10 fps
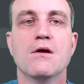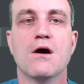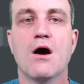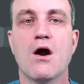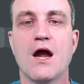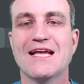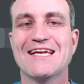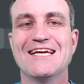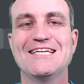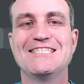All right,
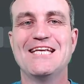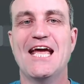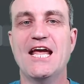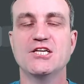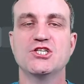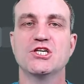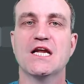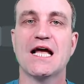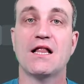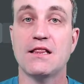Contagion
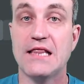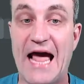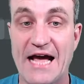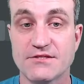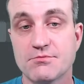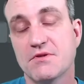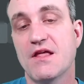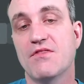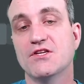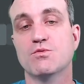Clasp.
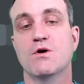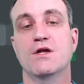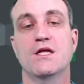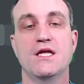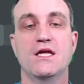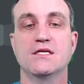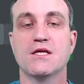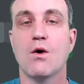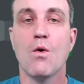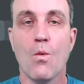Now this one
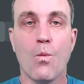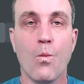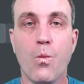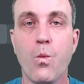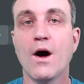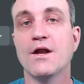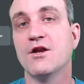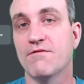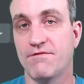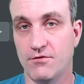is
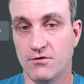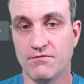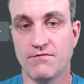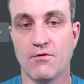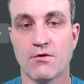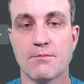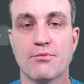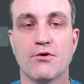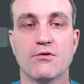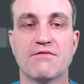wonderful for
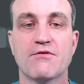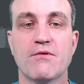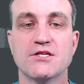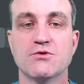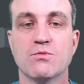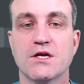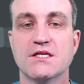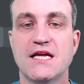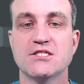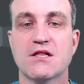proliferation. When
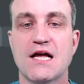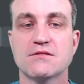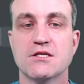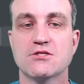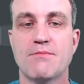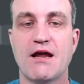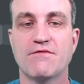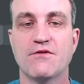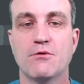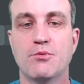Contagion Clasp enters the
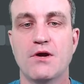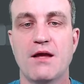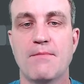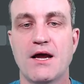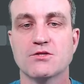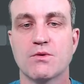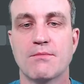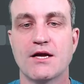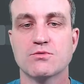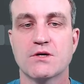battlefield, put a
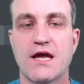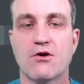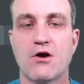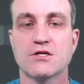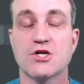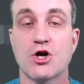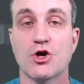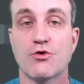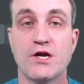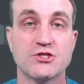-1/-1 counter on
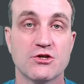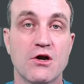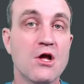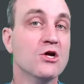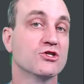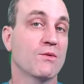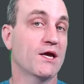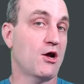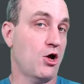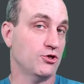target creature. So we
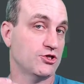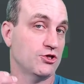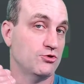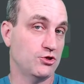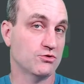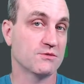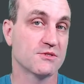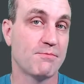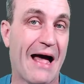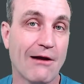can also do some
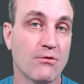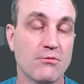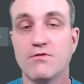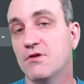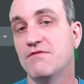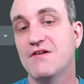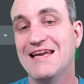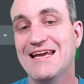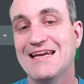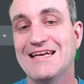spot removal if
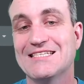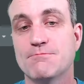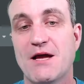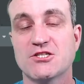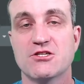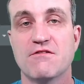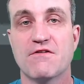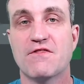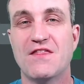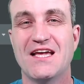needed, especially
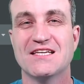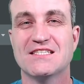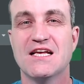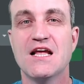for things